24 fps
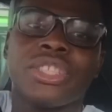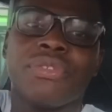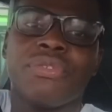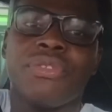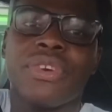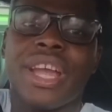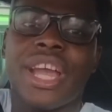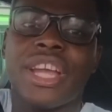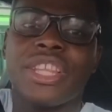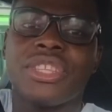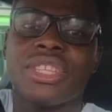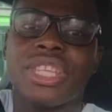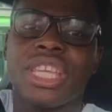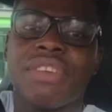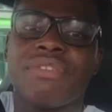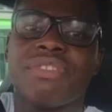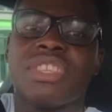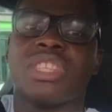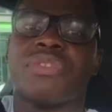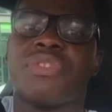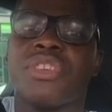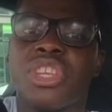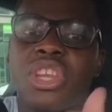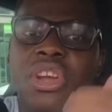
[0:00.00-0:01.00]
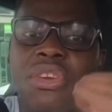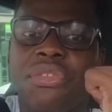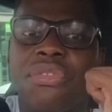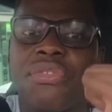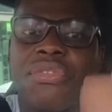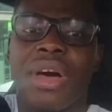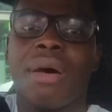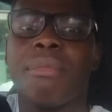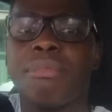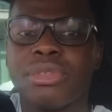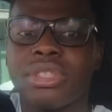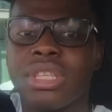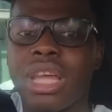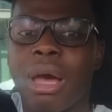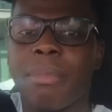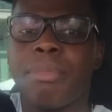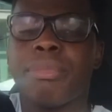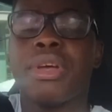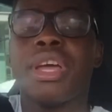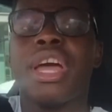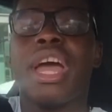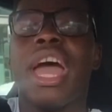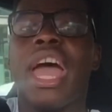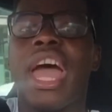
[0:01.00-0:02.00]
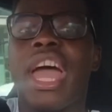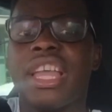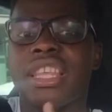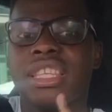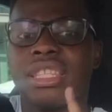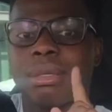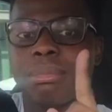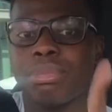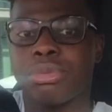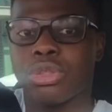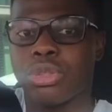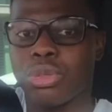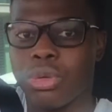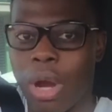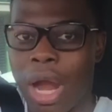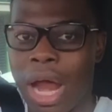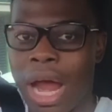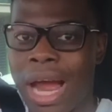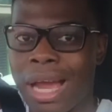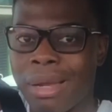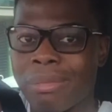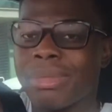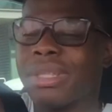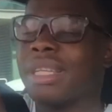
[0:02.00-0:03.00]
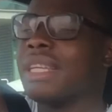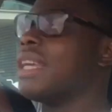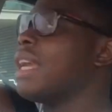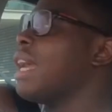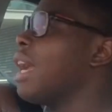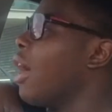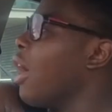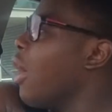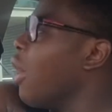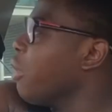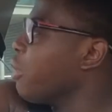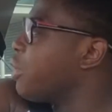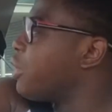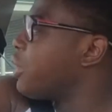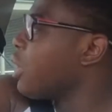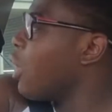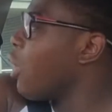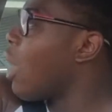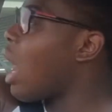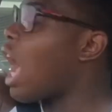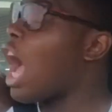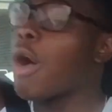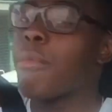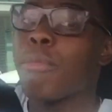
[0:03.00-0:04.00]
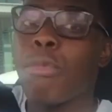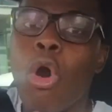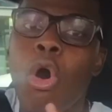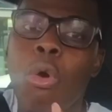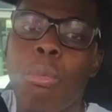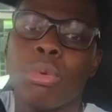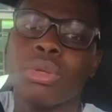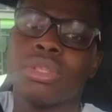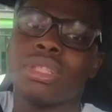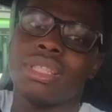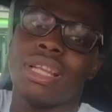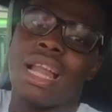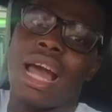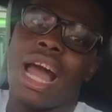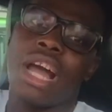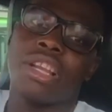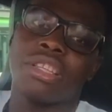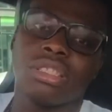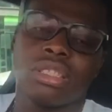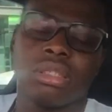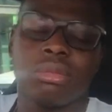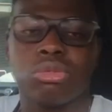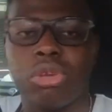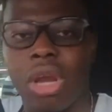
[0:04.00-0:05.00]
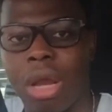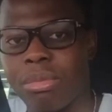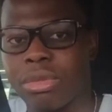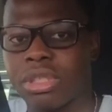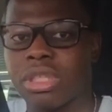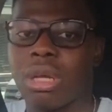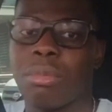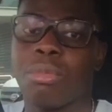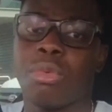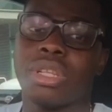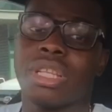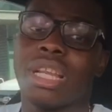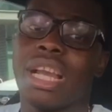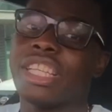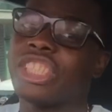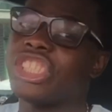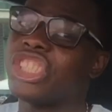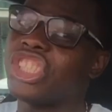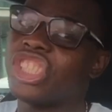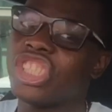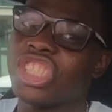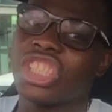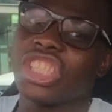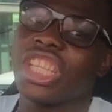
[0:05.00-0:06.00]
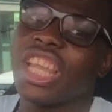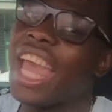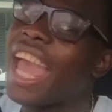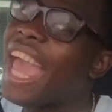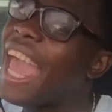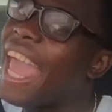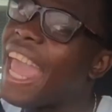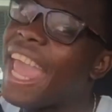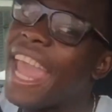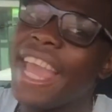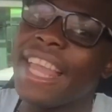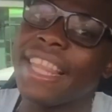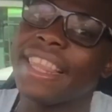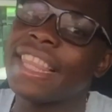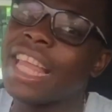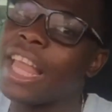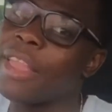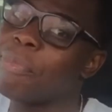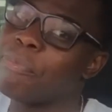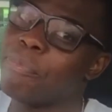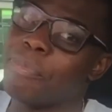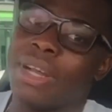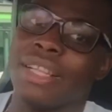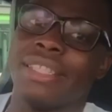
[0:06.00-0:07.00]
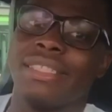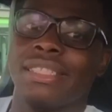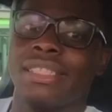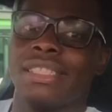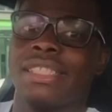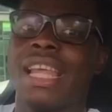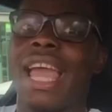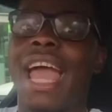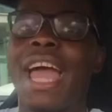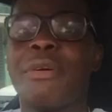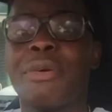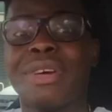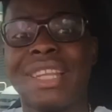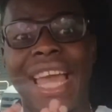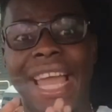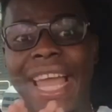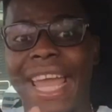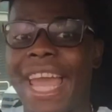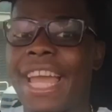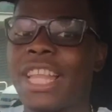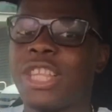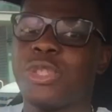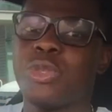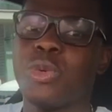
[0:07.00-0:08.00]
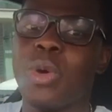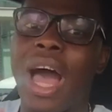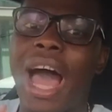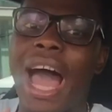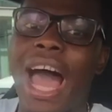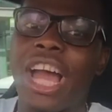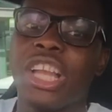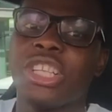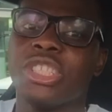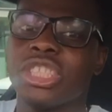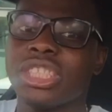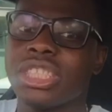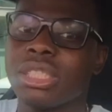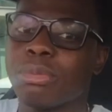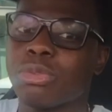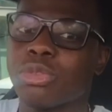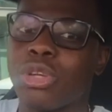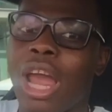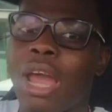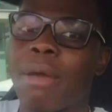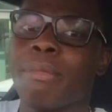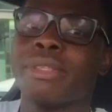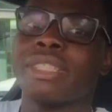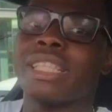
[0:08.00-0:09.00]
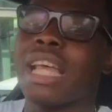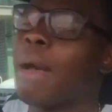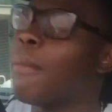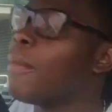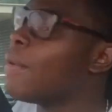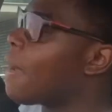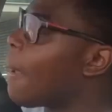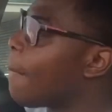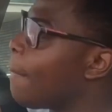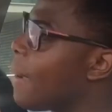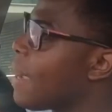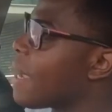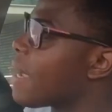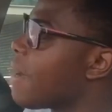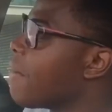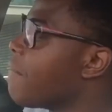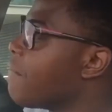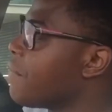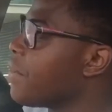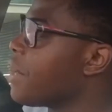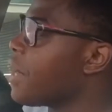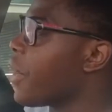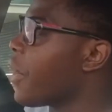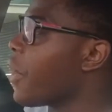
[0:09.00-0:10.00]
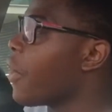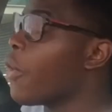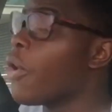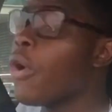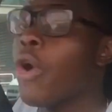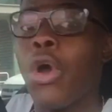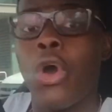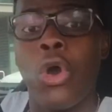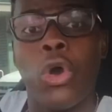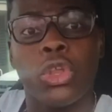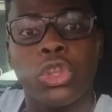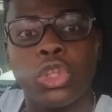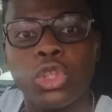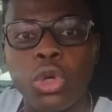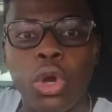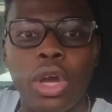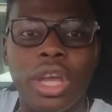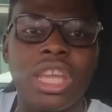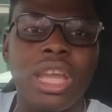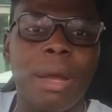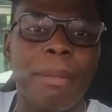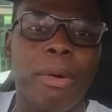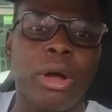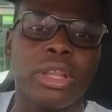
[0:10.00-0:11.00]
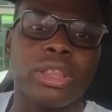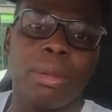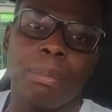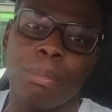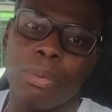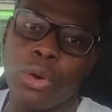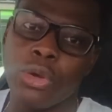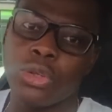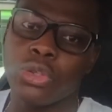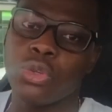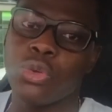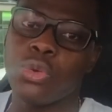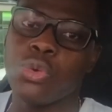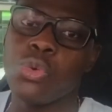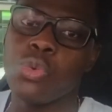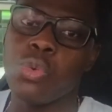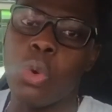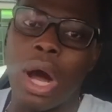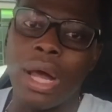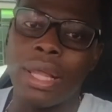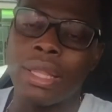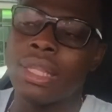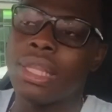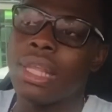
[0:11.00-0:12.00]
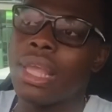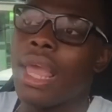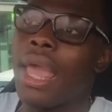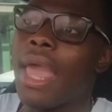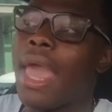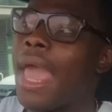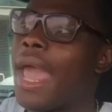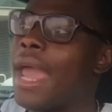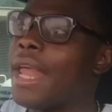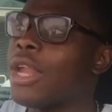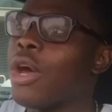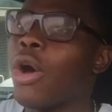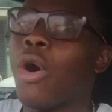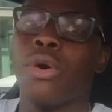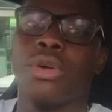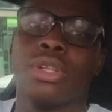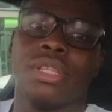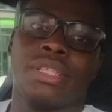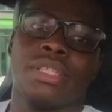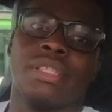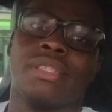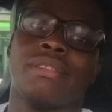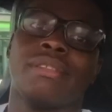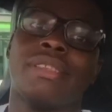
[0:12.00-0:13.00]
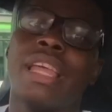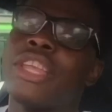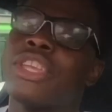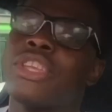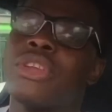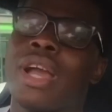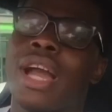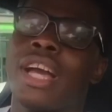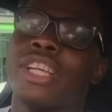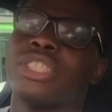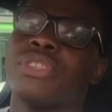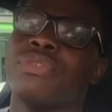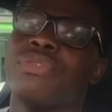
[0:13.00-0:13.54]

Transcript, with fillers: Don't forget to give this video a thumbs up and subscribe. Also, I'm almost at one hundred subscribers. Come on, guys, just hit that button, and when I get to one hundred subscribers, I'm gonna make a video talking about the person who won and all this. Thank you guys.